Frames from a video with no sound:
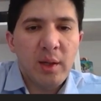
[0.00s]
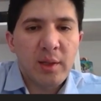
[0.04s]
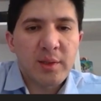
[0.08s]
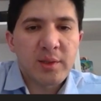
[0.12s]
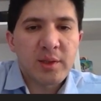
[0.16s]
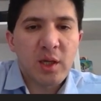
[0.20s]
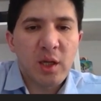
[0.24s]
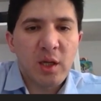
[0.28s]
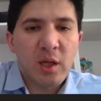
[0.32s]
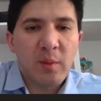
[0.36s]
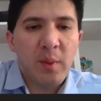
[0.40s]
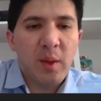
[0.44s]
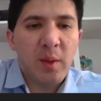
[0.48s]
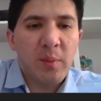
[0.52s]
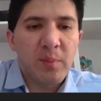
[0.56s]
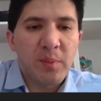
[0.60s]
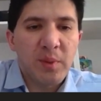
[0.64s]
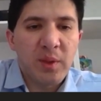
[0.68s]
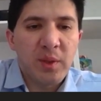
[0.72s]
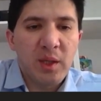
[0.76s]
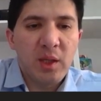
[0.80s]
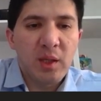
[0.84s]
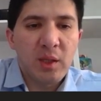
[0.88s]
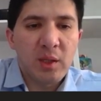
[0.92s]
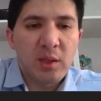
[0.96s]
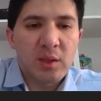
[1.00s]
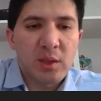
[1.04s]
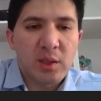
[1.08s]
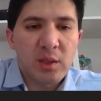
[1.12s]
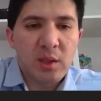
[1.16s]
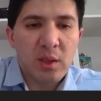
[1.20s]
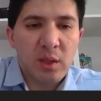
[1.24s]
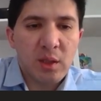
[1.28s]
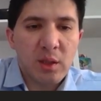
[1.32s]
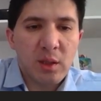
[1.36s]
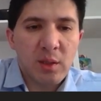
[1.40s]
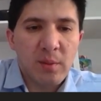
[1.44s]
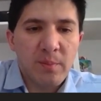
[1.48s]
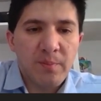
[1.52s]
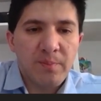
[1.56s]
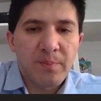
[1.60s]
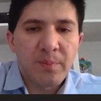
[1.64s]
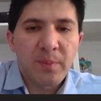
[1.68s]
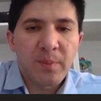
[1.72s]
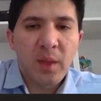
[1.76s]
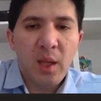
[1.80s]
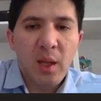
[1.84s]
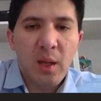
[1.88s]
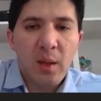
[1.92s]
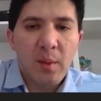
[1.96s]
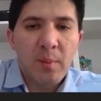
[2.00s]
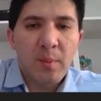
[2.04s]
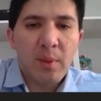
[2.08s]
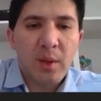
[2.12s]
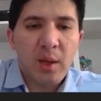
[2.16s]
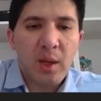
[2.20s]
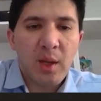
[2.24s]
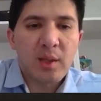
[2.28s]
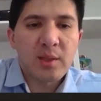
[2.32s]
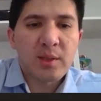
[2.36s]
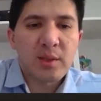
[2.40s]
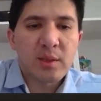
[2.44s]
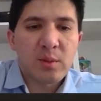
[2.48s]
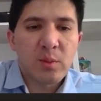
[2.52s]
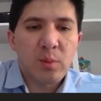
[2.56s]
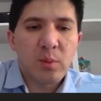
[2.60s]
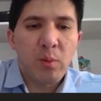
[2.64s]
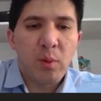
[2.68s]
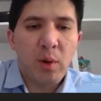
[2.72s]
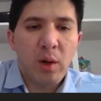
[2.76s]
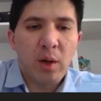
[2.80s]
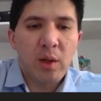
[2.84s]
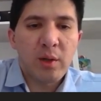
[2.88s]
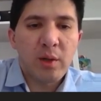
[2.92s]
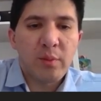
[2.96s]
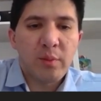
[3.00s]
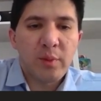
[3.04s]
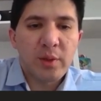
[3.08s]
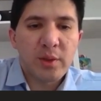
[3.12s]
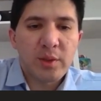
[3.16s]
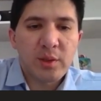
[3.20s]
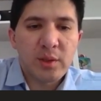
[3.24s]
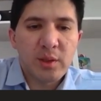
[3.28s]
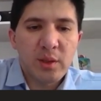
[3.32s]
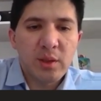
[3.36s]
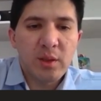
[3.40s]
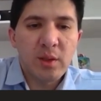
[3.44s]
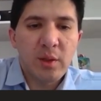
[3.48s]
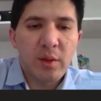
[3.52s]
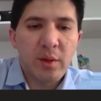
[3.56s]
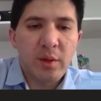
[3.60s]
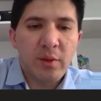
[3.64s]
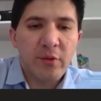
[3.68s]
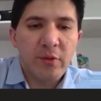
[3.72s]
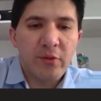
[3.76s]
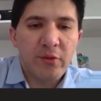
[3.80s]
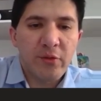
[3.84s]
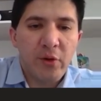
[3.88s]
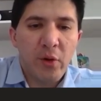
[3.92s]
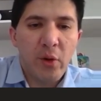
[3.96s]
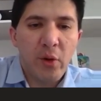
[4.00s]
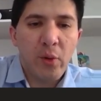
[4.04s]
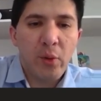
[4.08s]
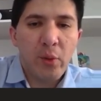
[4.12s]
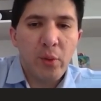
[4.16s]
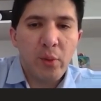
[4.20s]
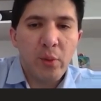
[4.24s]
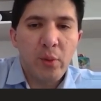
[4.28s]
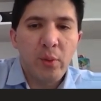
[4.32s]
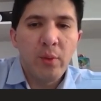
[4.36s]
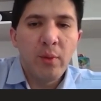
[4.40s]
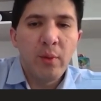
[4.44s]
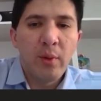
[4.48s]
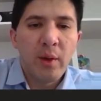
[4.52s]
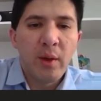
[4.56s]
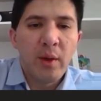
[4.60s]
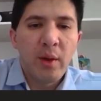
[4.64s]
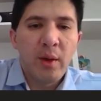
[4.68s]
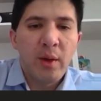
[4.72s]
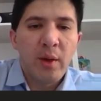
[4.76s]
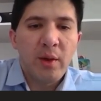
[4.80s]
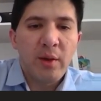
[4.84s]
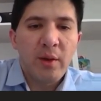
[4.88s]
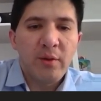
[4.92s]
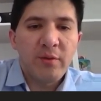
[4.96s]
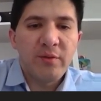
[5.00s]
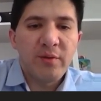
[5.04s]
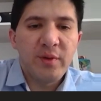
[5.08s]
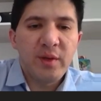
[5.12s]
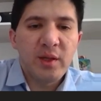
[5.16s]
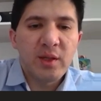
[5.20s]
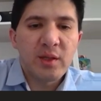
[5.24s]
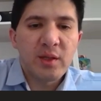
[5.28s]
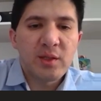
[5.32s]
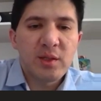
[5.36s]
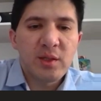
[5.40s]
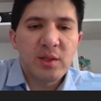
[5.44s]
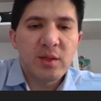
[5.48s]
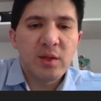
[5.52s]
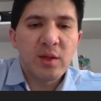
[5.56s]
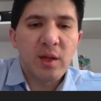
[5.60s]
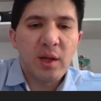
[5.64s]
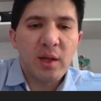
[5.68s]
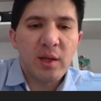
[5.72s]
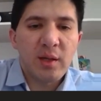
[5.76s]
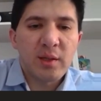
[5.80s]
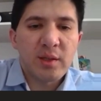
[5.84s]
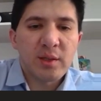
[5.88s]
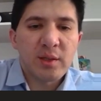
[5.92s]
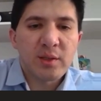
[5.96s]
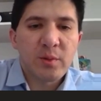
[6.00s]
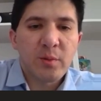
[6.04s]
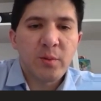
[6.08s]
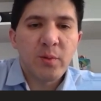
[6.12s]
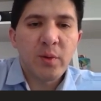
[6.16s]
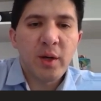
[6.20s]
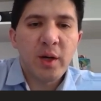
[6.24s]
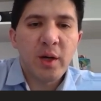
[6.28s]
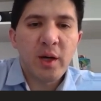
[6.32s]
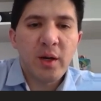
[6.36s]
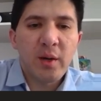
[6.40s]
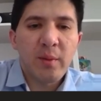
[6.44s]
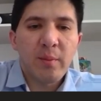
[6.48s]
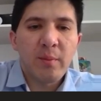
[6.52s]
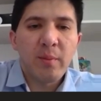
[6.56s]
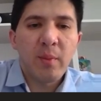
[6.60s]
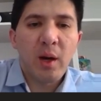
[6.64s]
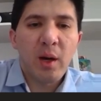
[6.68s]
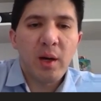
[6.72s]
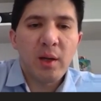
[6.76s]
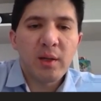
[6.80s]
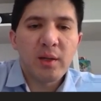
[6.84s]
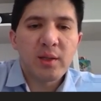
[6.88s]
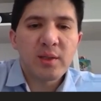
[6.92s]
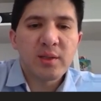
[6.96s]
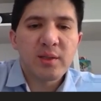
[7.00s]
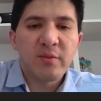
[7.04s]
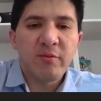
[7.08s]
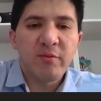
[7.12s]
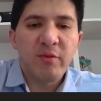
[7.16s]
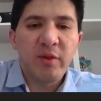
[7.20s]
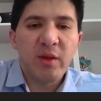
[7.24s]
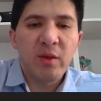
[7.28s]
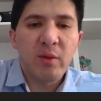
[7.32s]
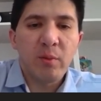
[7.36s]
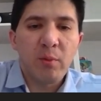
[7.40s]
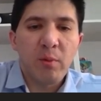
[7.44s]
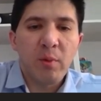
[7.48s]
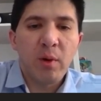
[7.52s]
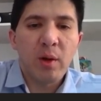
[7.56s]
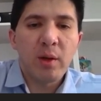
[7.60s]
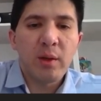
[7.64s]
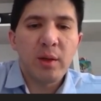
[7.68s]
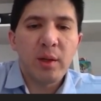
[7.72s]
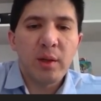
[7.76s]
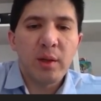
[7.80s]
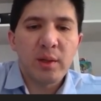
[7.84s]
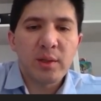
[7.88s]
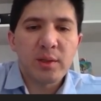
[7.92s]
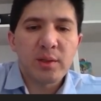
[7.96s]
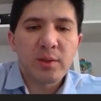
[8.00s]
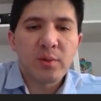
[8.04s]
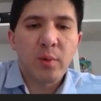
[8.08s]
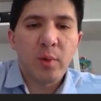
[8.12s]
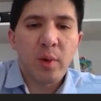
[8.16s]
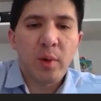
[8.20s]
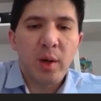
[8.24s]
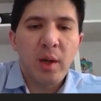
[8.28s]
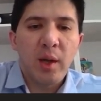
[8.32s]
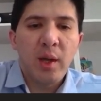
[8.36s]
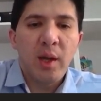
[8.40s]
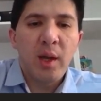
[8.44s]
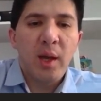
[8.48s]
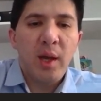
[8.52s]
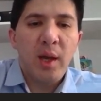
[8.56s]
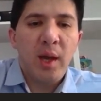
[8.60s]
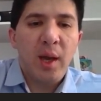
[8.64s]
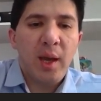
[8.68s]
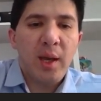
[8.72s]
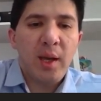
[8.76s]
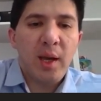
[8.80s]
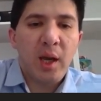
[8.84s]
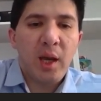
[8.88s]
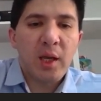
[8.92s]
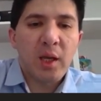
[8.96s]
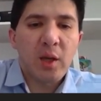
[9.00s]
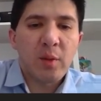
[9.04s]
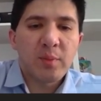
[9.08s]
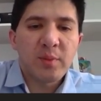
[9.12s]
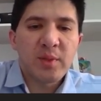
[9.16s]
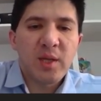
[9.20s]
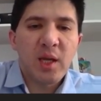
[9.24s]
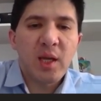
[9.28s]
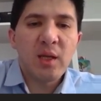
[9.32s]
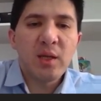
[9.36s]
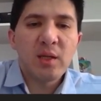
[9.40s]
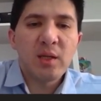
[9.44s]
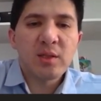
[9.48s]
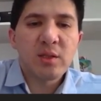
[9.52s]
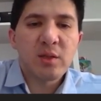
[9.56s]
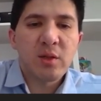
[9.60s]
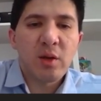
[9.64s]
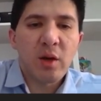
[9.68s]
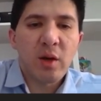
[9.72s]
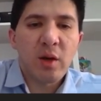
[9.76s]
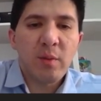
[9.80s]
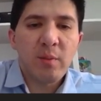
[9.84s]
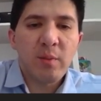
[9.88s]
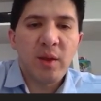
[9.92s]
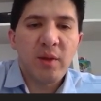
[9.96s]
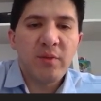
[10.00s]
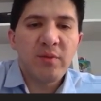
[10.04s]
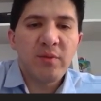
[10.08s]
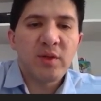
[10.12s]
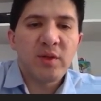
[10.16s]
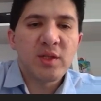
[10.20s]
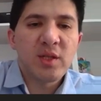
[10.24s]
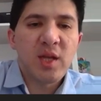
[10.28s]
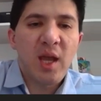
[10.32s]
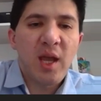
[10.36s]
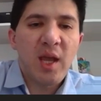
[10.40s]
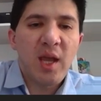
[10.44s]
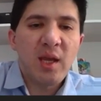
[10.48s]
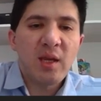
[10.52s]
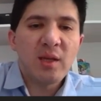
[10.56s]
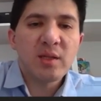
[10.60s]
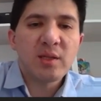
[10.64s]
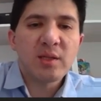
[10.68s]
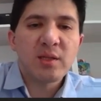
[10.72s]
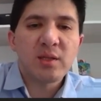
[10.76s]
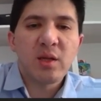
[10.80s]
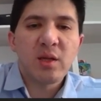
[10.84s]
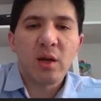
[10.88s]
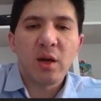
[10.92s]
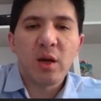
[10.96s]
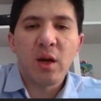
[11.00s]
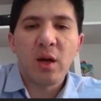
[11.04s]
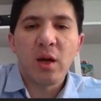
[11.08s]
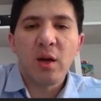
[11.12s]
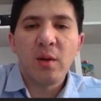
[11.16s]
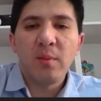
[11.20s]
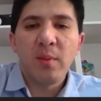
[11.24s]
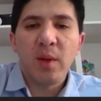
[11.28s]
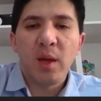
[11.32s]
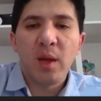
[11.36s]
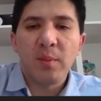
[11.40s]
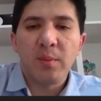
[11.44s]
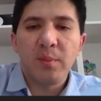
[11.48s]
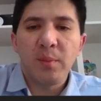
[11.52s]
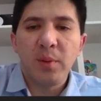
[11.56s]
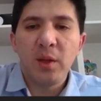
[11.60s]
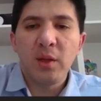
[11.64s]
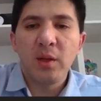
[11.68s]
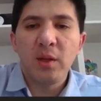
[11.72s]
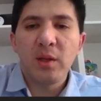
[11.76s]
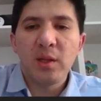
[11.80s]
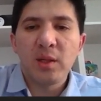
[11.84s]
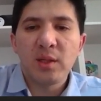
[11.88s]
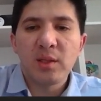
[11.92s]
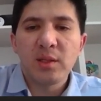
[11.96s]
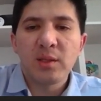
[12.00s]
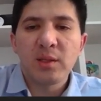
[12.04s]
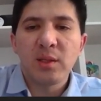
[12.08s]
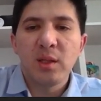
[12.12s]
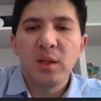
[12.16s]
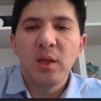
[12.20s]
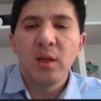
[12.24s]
It's going to be P2 plus 1 over 2 rho V2 in the square minus V1 in the square. And I obtain this term if you take this term and put this